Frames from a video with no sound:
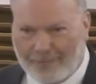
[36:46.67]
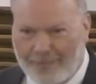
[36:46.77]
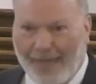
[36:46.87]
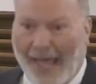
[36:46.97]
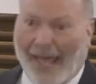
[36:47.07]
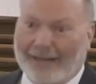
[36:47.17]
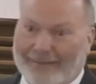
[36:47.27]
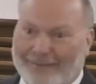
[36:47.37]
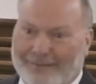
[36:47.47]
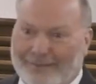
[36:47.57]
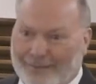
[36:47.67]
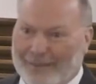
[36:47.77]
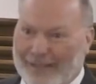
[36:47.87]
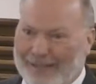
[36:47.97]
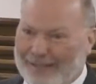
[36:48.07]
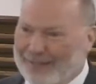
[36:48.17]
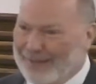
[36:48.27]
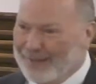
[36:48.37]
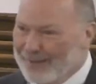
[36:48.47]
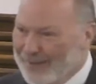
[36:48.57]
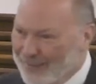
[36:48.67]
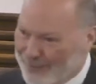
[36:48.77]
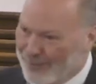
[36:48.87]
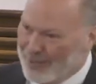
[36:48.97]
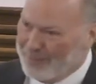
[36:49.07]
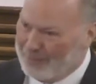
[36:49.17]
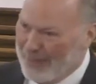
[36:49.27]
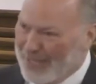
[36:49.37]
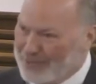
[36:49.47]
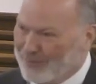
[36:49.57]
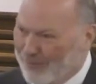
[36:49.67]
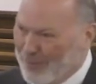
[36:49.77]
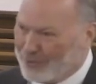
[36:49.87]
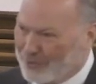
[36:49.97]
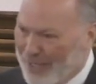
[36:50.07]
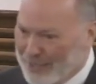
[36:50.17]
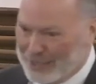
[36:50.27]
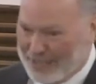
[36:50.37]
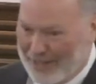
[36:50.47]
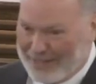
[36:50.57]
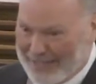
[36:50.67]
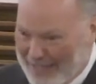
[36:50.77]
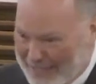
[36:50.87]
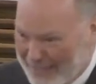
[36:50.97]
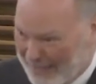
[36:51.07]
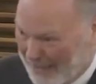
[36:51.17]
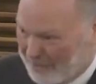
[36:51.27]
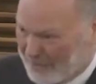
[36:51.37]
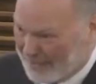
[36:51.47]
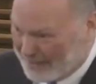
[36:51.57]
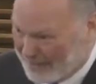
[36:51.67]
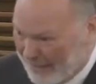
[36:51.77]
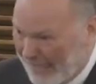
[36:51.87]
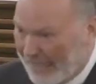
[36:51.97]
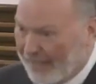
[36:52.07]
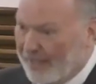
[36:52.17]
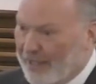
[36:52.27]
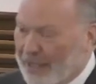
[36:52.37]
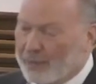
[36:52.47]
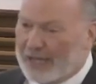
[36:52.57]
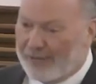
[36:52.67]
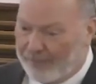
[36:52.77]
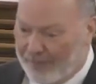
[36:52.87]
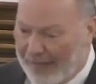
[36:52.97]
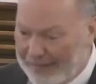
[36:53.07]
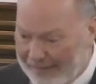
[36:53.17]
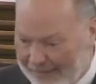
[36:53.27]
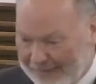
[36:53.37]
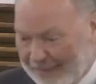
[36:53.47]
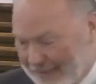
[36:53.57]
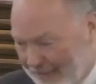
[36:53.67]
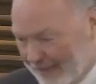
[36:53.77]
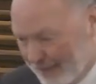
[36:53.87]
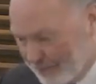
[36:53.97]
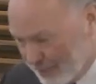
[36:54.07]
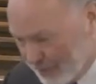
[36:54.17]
That, to me, was one of the biggest frustrations. How can I get them to see? And when I finally did get them to